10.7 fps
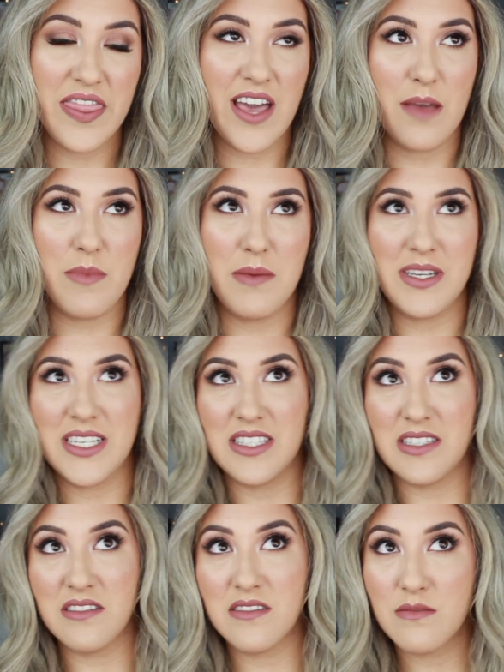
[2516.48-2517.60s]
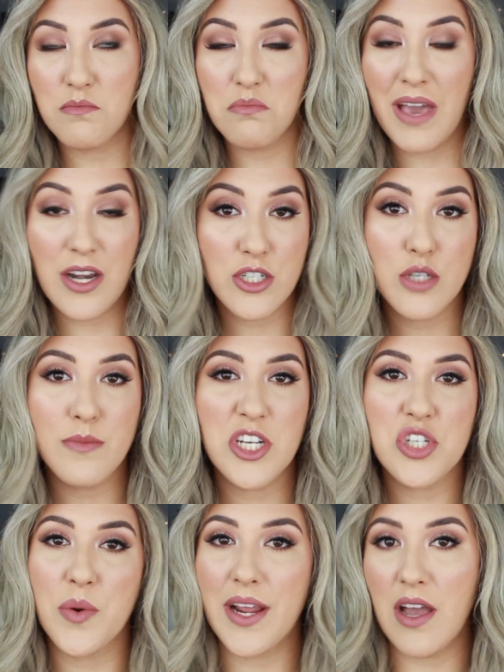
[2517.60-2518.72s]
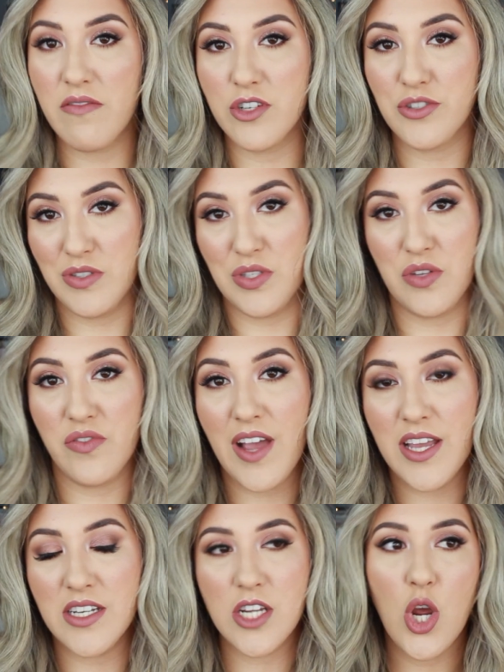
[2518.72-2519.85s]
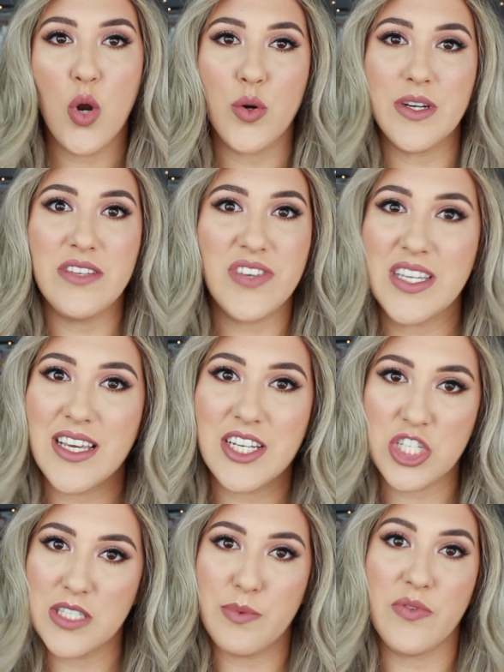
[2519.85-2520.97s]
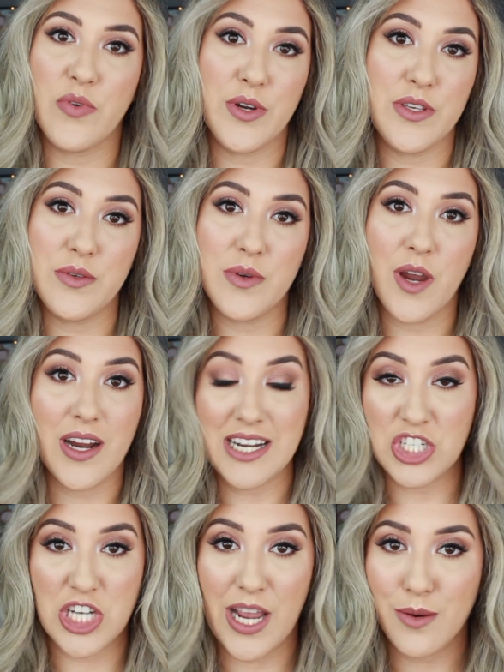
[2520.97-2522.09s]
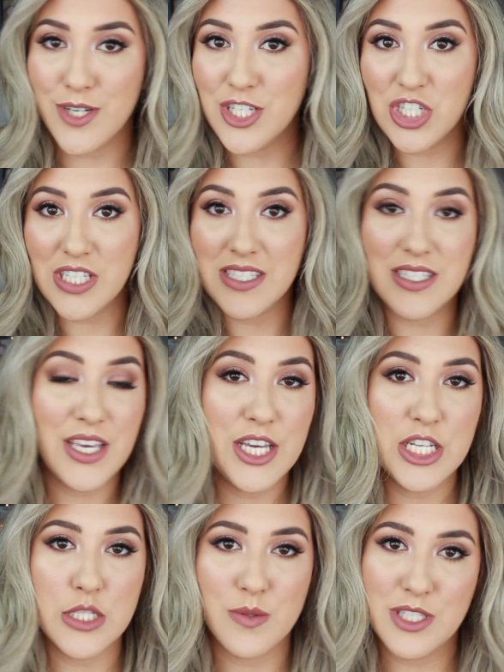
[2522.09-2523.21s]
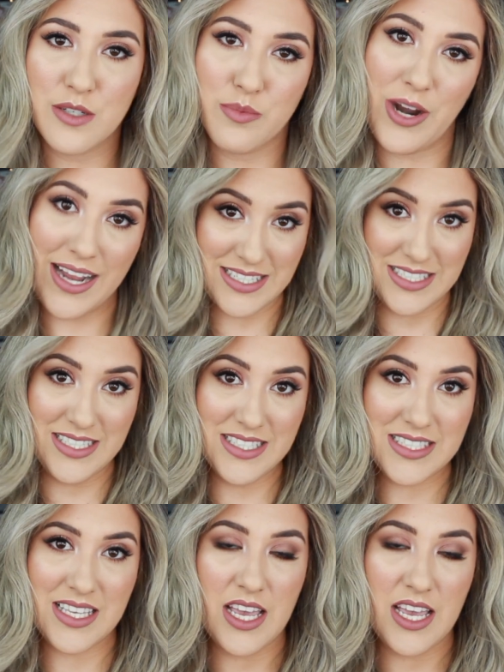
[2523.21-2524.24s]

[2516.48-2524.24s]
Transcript: that maybe doesn't matter too much, going out for drinks with a friend, or even just before you are gonna shower, just do a little practice.